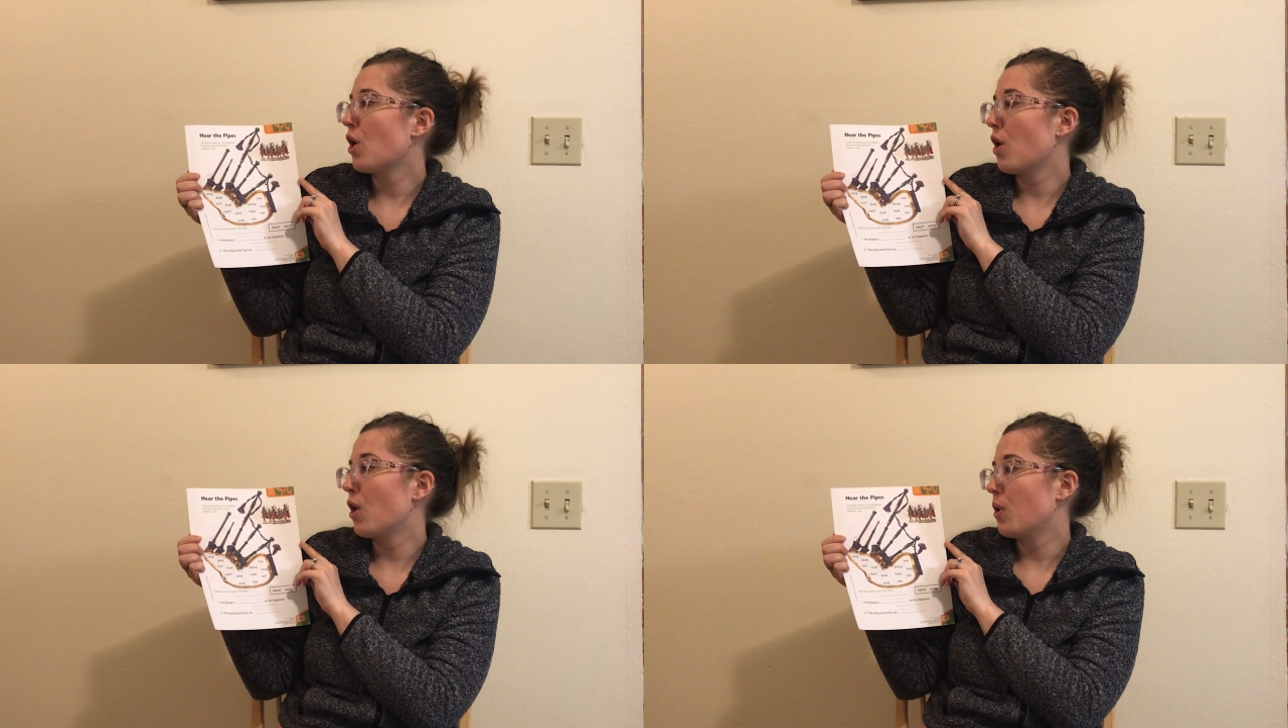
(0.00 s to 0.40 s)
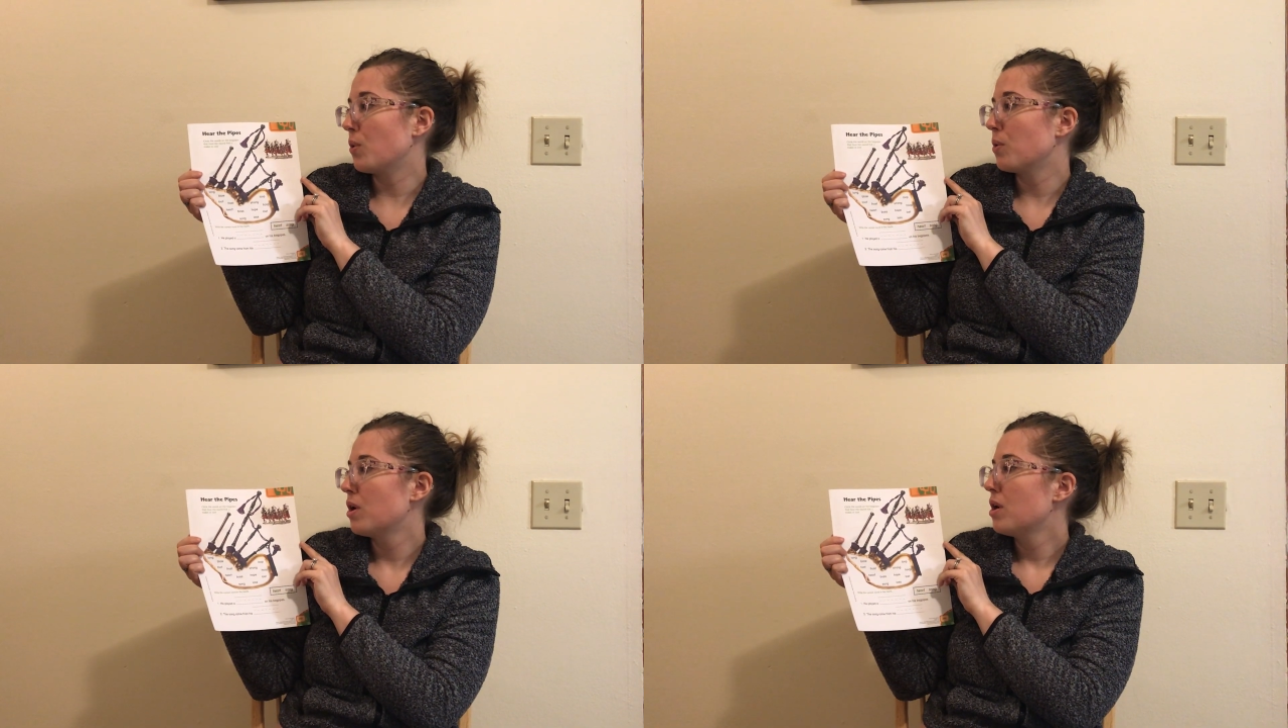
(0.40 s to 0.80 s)

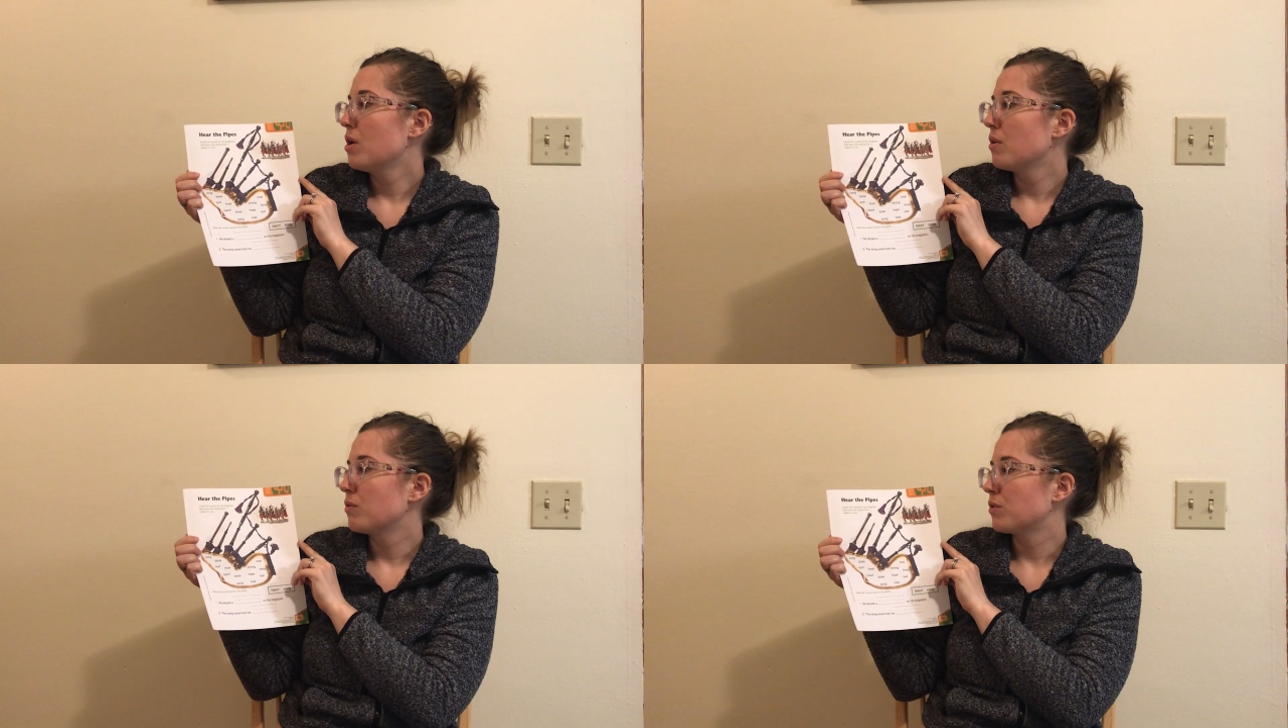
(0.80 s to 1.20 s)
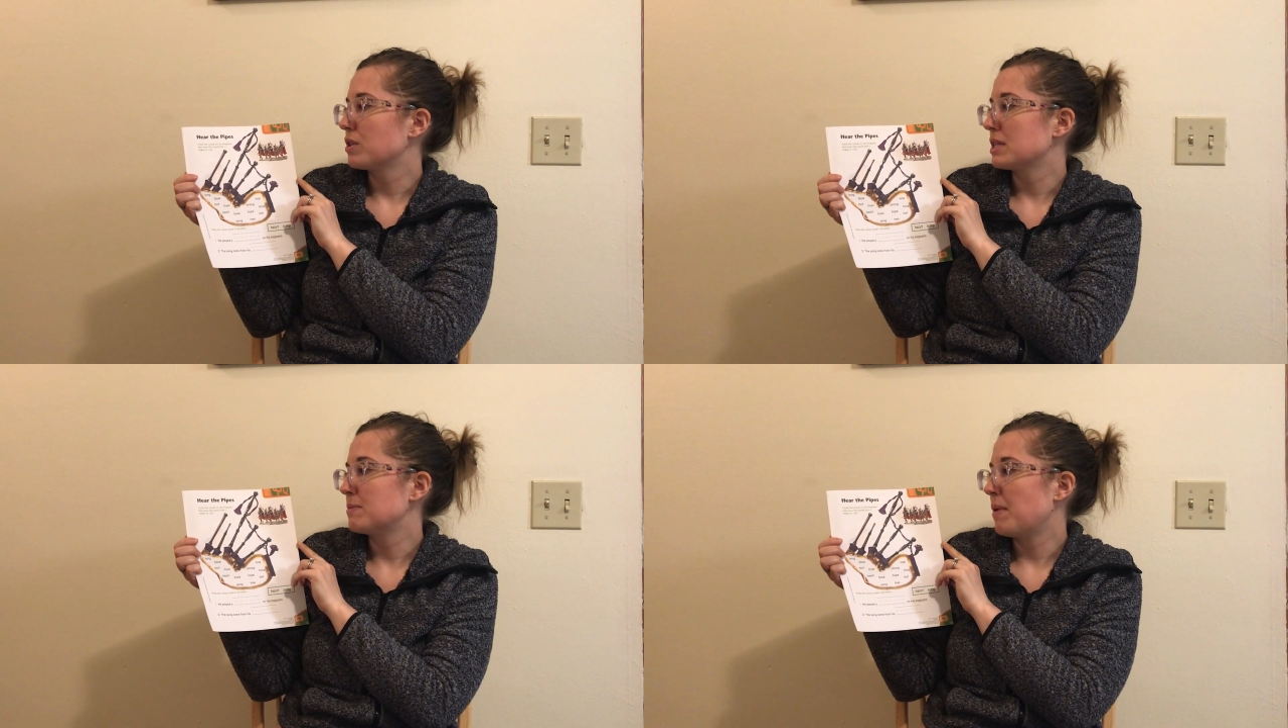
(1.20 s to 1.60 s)
O for
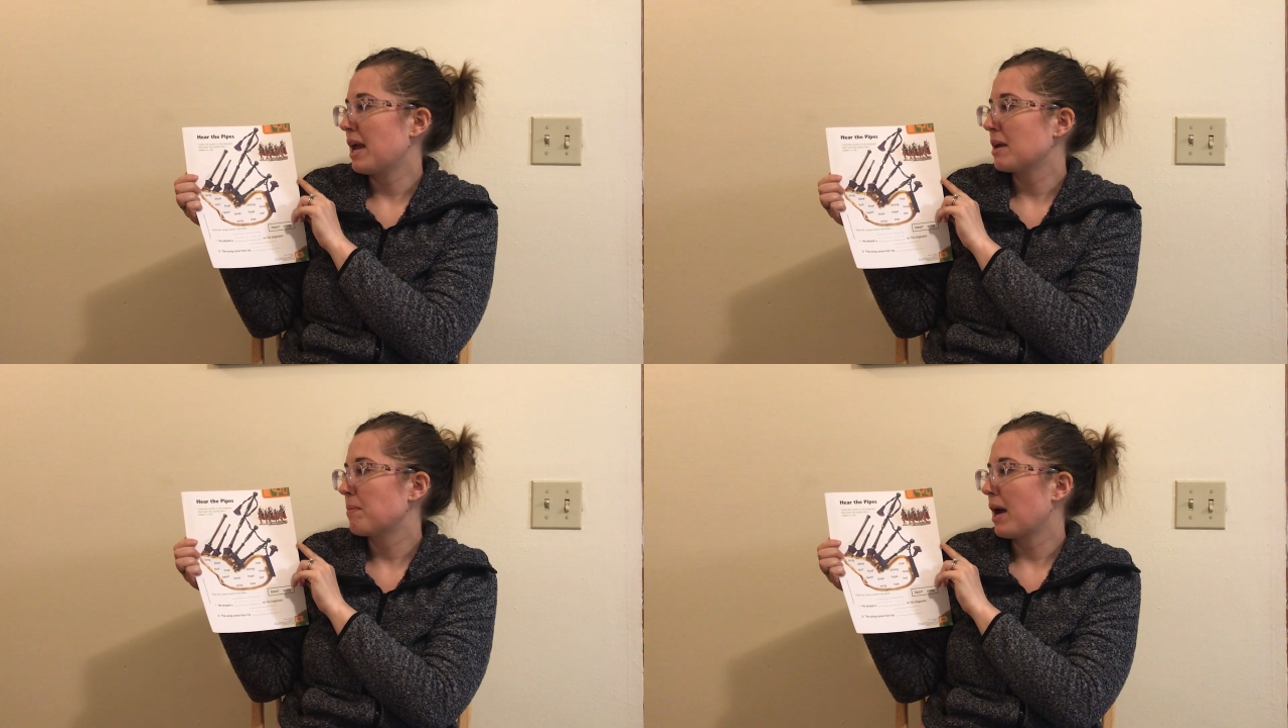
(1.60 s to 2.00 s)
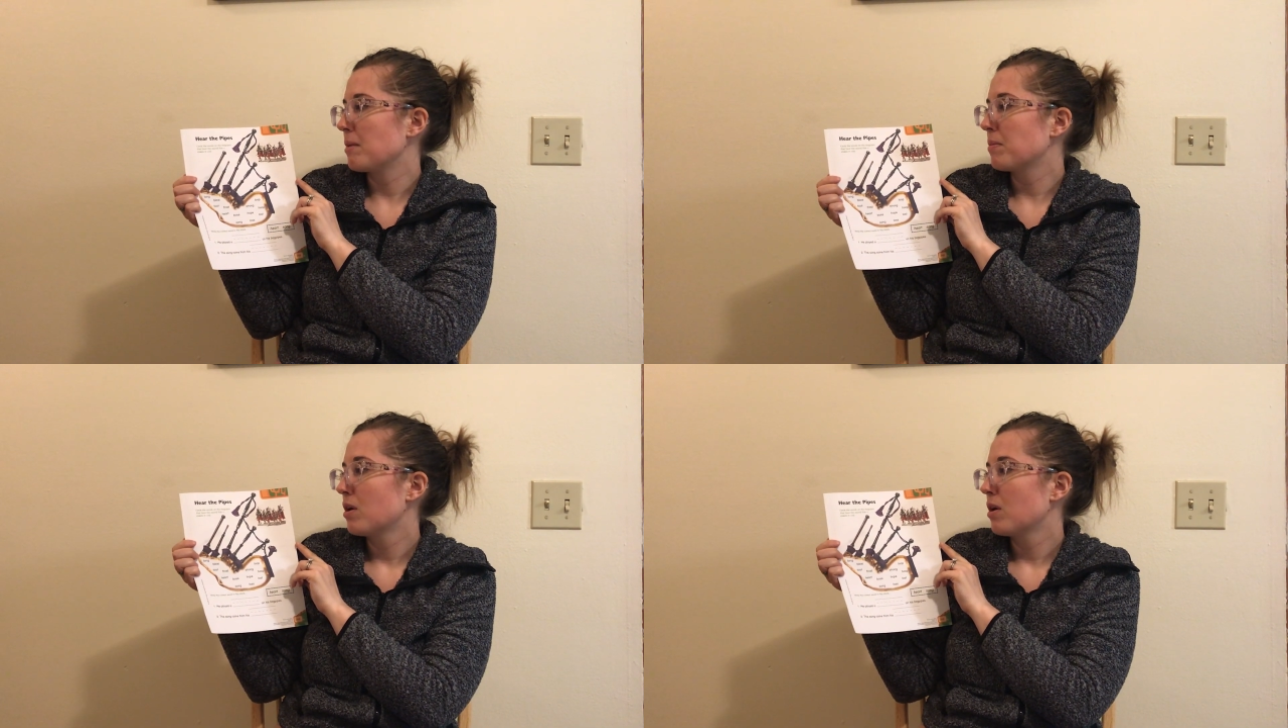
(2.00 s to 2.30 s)
this bagpipe.